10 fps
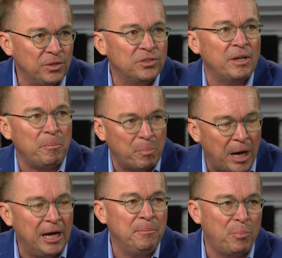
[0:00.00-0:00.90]
This is a
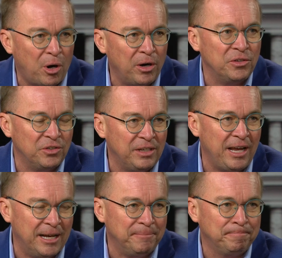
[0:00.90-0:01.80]
bipartisan
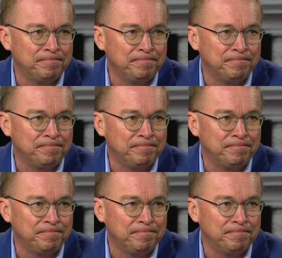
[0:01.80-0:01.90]
debt.